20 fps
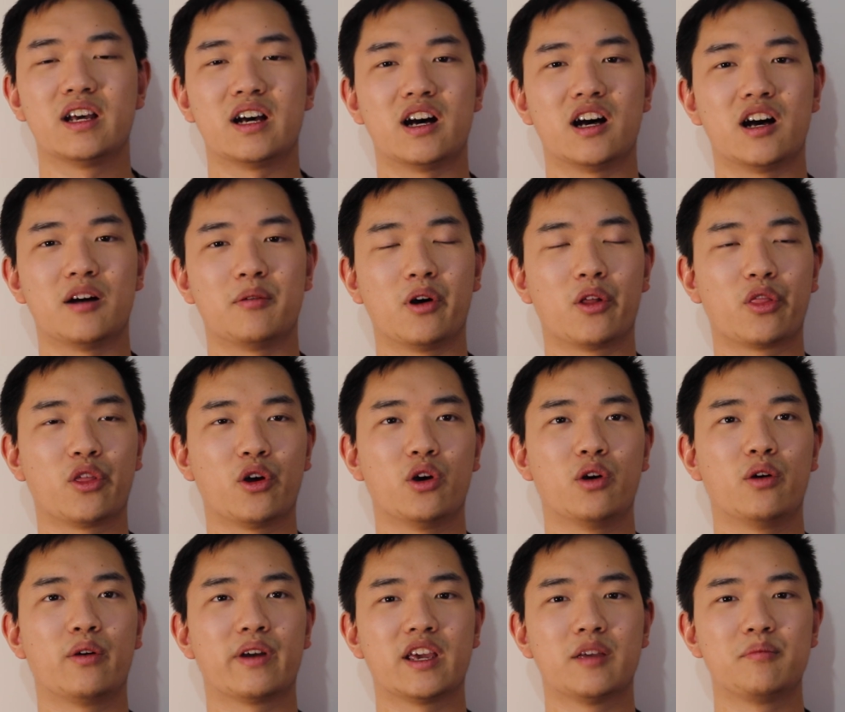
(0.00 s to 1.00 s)
um,
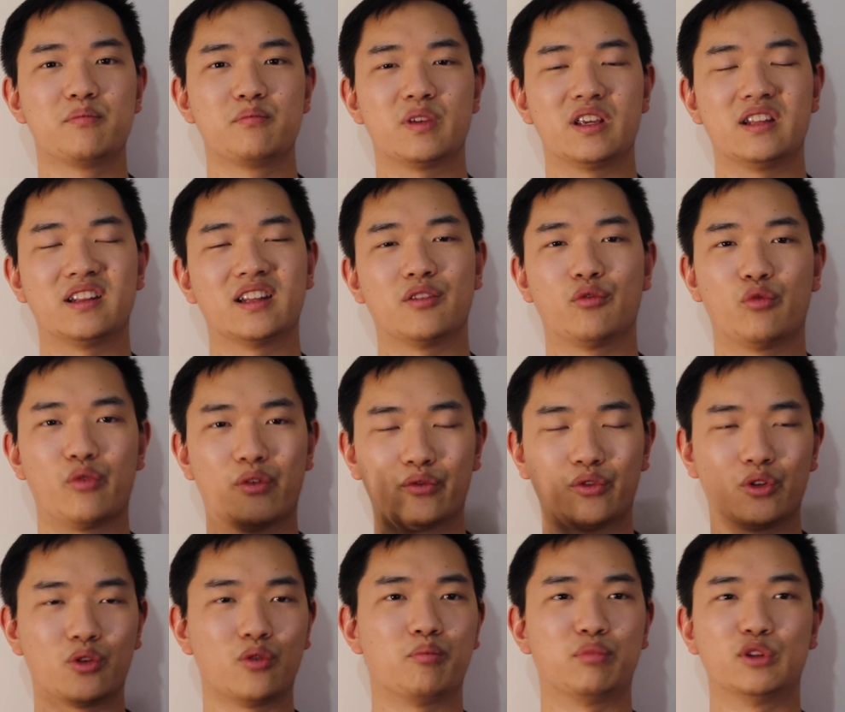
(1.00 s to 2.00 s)
although him in the
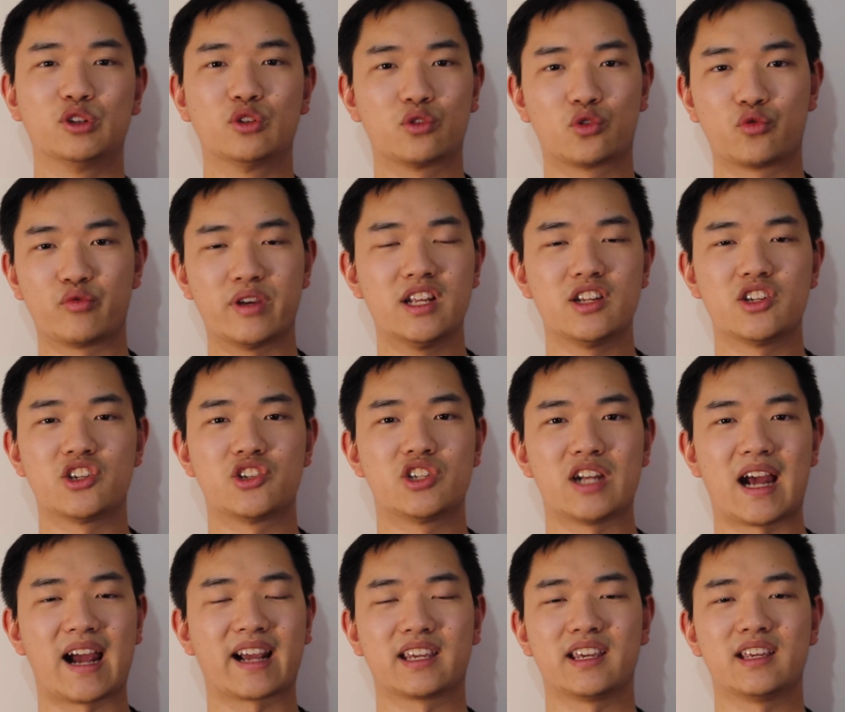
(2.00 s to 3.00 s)
the blue green
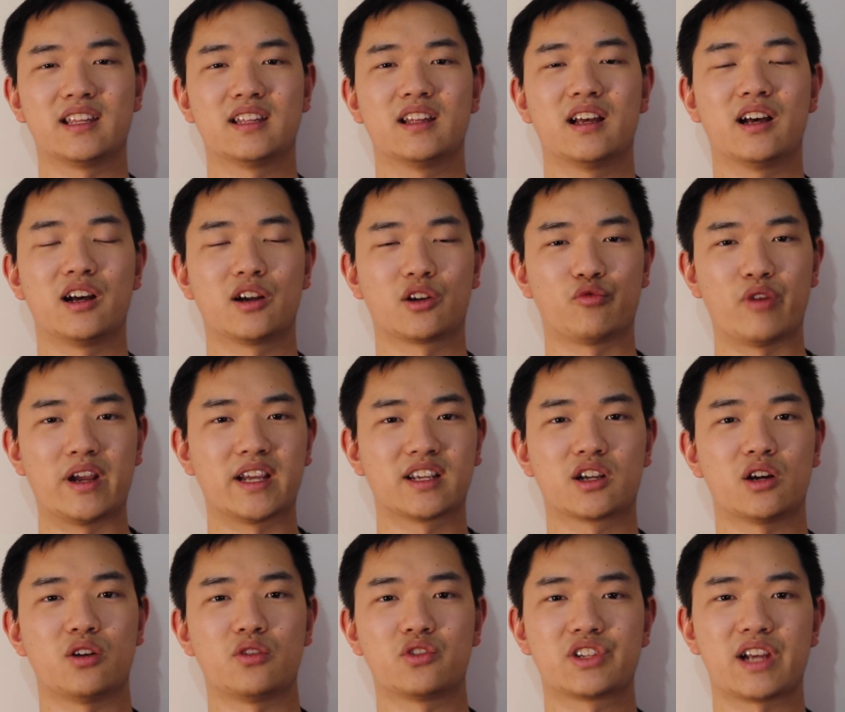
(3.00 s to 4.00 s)
jacket, uh,
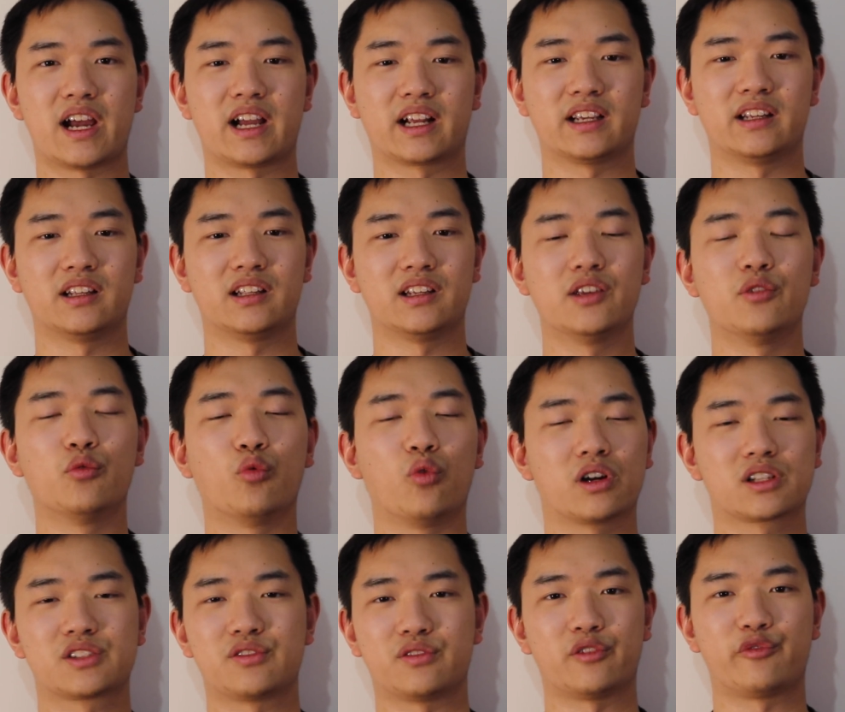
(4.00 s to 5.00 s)
raincoat jacket, it
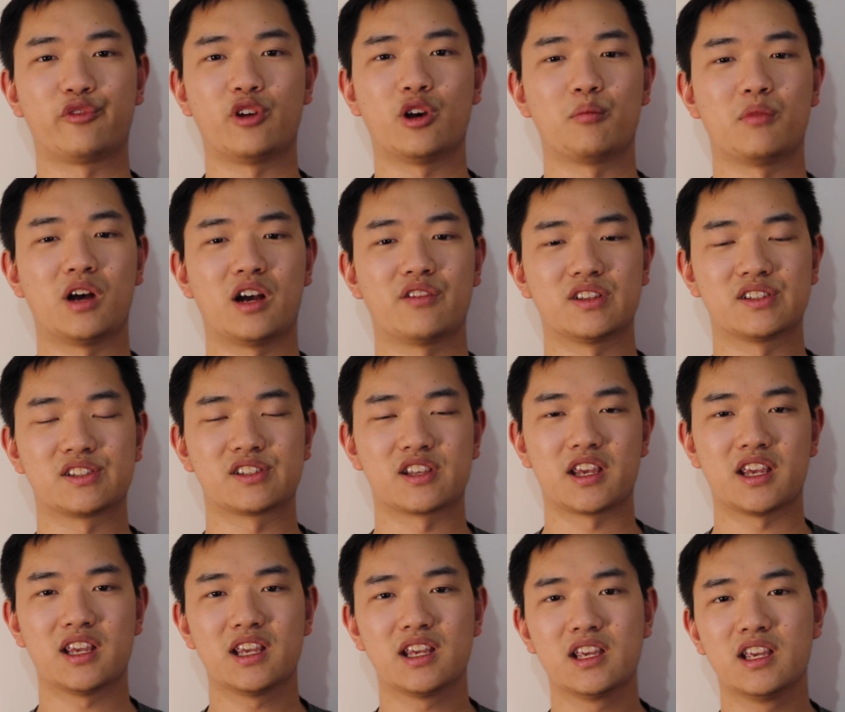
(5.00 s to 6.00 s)
works for the film
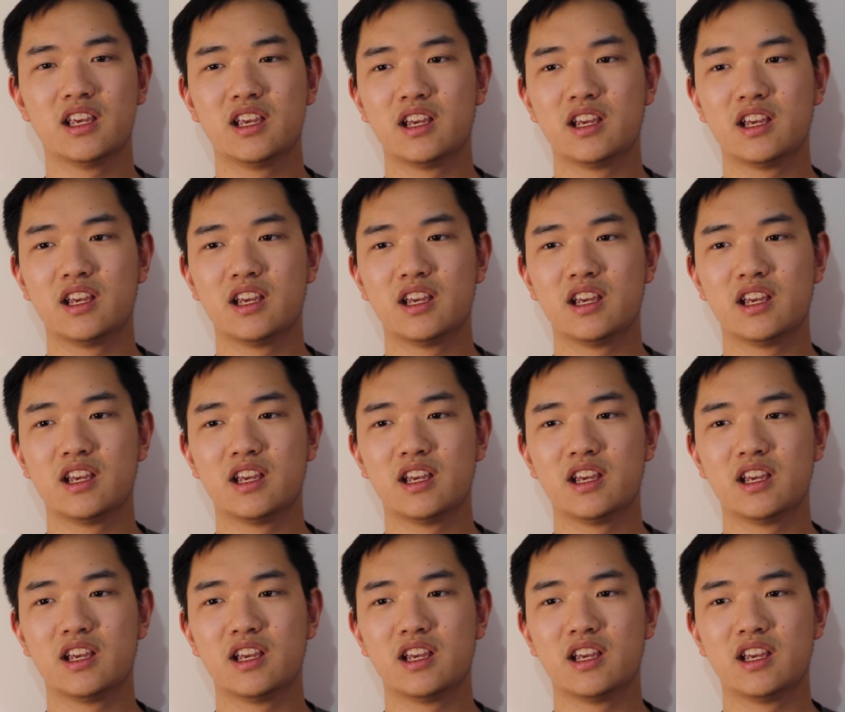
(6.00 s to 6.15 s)
obviously.